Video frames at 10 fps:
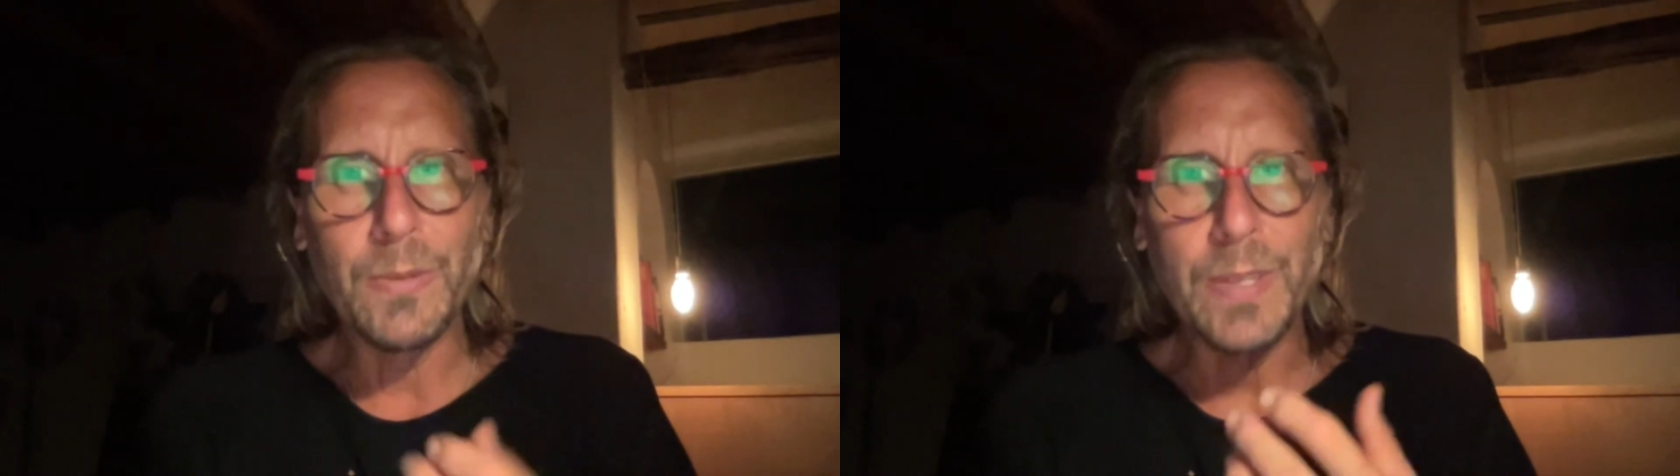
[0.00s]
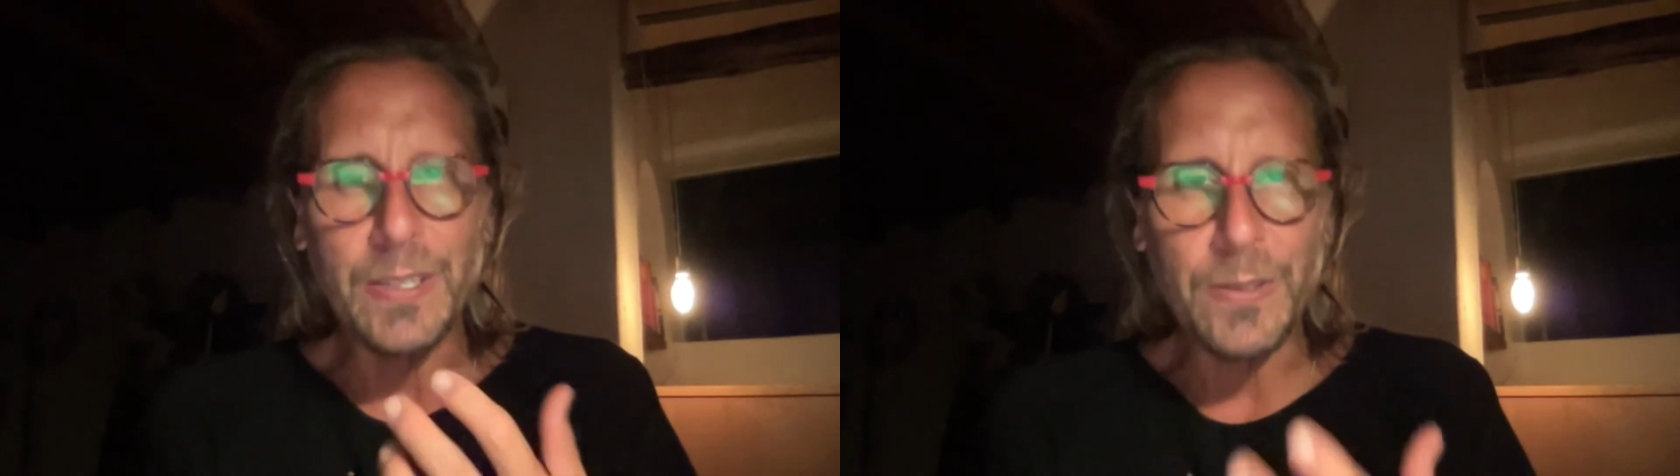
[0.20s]

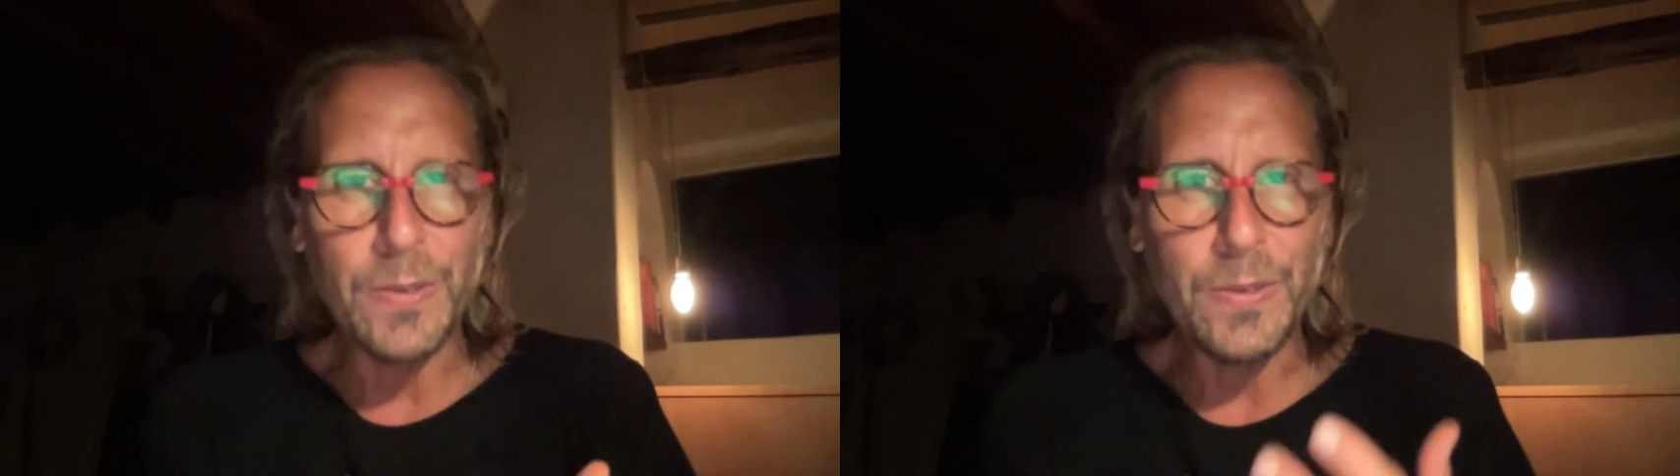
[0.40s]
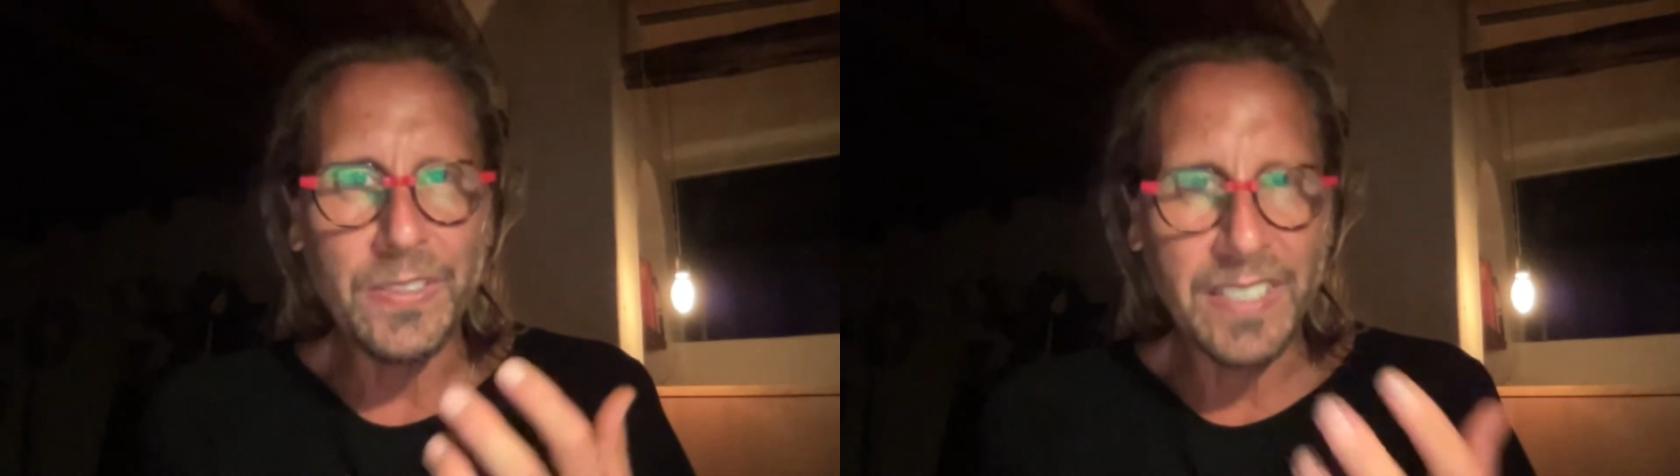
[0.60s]
we
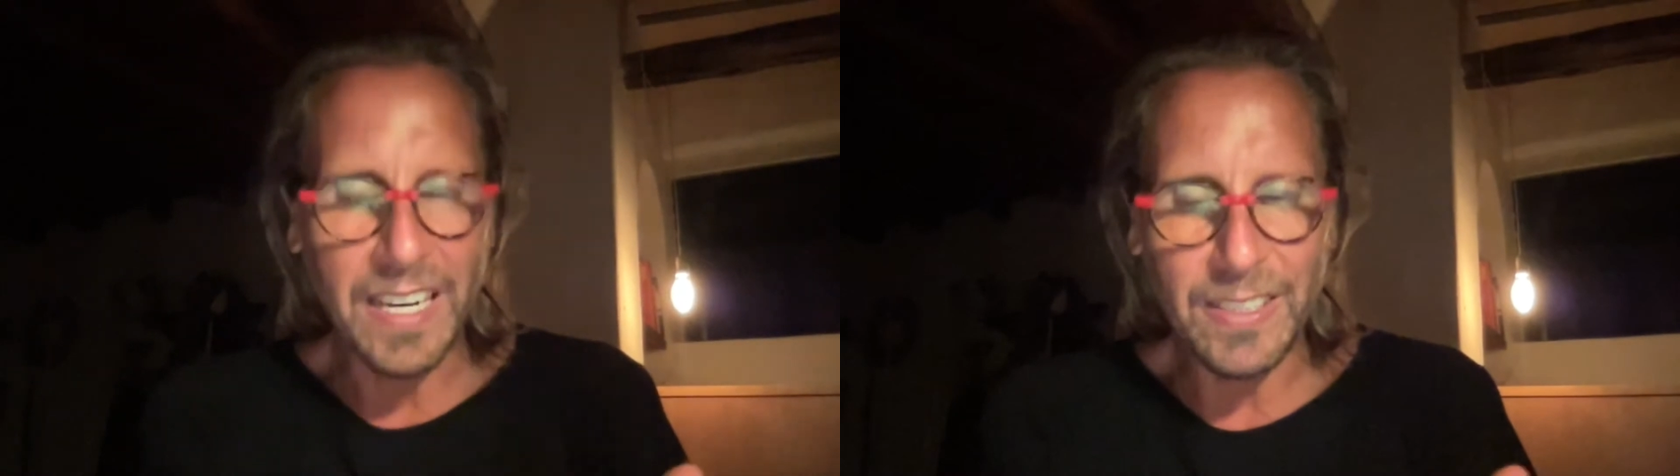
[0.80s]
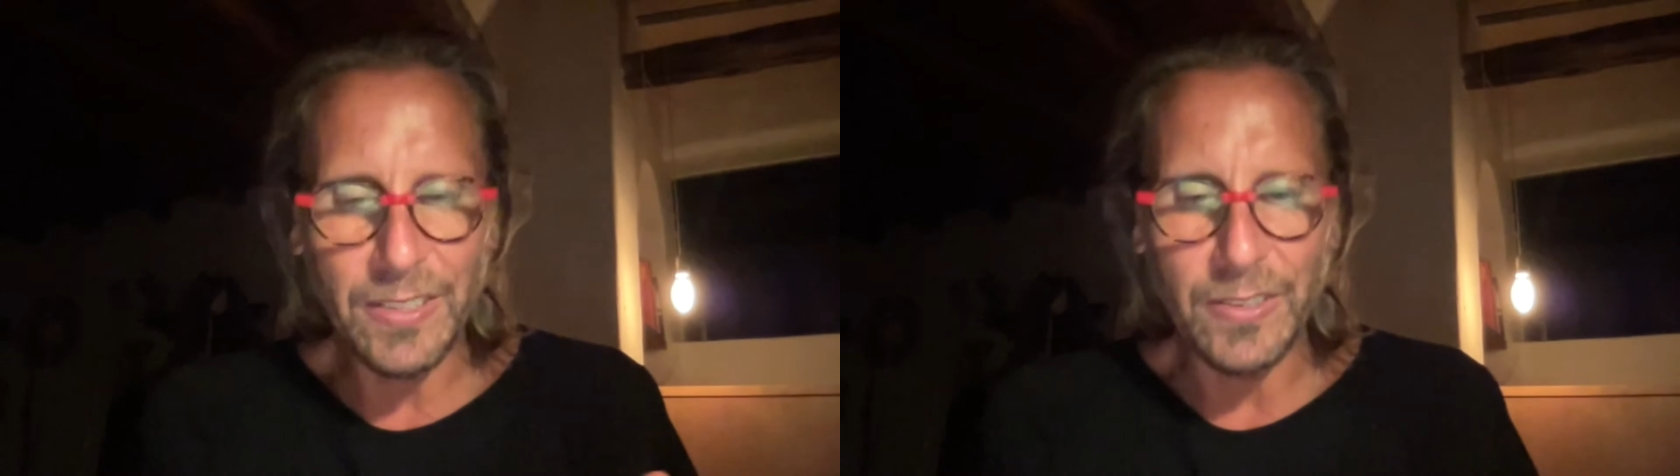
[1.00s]
use
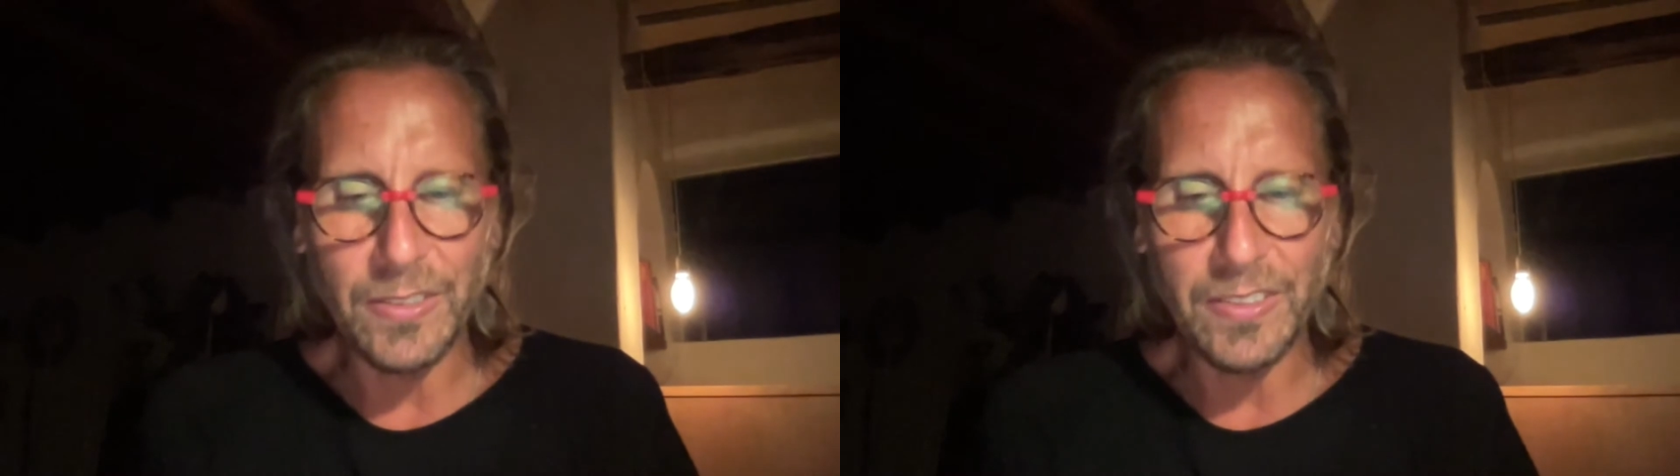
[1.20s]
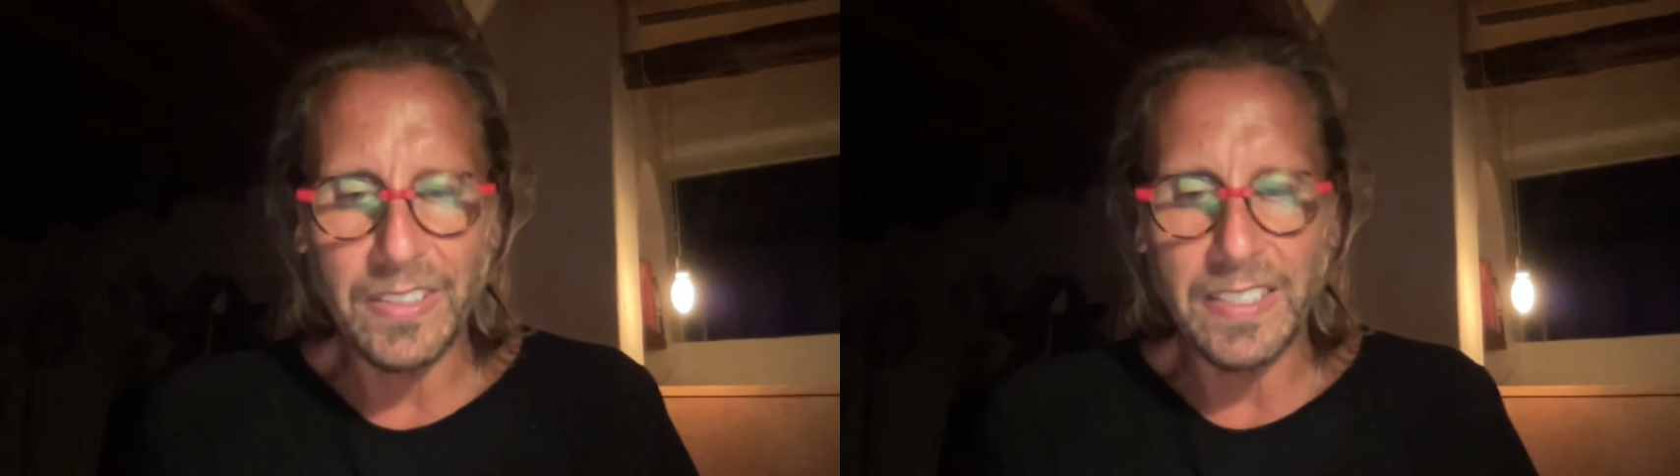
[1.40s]
colors